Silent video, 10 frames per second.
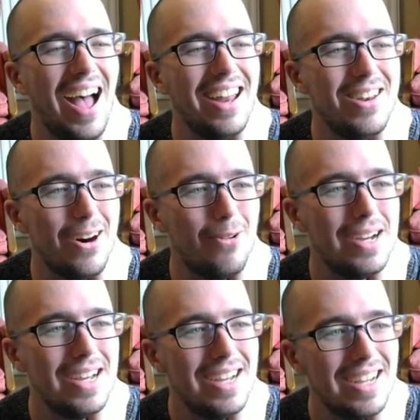No,
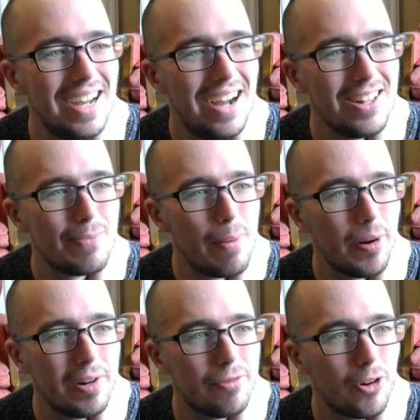it's my
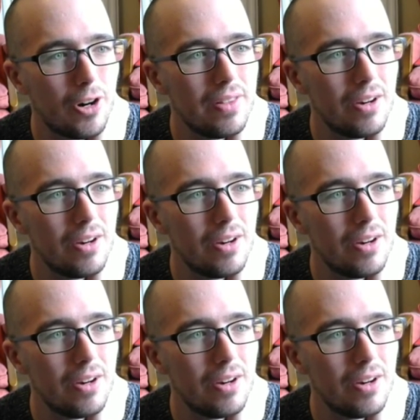brain fart.